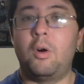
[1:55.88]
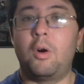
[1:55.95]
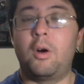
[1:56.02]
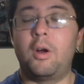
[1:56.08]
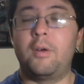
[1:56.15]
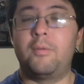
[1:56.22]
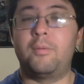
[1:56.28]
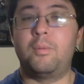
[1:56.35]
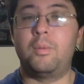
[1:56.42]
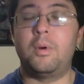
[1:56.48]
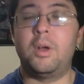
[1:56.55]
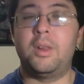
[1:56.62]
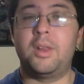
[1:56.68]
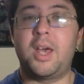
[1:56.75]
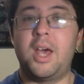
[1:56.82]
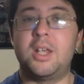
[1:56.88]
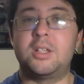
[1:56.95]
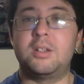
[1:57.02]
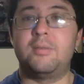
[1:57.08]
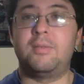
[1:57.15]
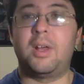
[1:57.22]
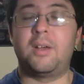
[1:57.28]
Or if, in the
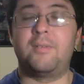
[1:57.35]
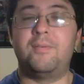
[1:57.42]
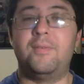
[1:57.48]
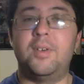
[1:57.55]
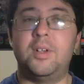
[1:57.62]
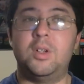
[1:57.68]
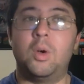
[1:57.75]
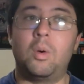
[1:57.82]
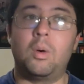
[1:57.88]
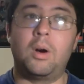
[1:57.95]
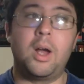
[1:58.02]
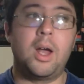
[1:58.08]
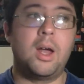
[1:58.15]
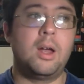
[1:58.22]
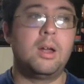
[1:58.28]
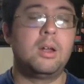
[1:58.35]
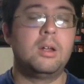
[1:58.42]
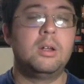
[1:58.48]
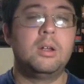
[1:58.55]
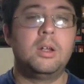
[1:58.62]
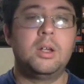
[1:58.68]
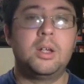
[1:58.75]
case of like Fedora
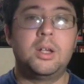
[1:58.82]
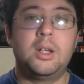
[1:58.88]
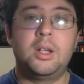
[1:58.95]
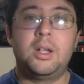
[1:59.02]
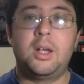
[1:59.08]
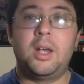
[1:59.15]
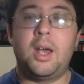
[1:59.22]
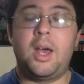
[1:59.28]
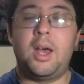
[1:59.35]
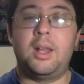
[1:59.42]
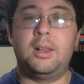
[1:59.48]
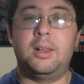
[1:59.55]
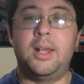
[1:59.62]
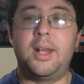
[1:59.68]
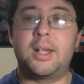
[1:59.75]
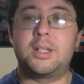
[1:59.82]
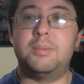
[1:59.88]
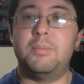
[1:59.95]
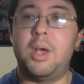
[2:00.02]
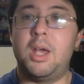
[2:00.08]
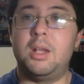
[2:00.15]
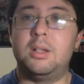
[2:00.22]
and
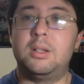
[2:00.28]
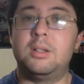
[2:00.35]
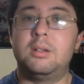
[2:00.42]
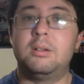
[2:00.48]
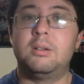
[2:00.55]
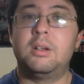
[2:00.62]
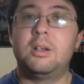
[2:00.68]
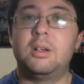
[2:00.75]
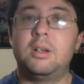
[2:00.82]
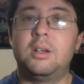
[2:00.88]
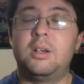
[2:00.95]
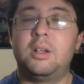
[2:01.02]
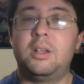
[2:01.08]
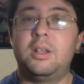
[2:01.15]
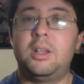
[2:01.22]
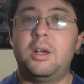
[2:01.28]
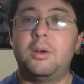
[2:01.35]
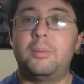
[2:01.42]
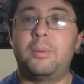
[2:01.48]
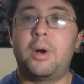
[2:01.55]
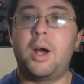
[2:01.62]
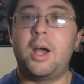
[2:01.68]
Linux Mint, they
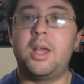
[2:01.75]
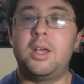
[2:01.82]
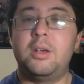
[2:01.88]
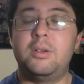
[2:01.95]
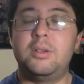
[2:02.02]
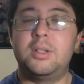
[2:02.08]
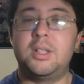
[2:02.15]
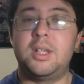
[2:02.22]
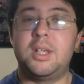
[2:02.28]
would probably use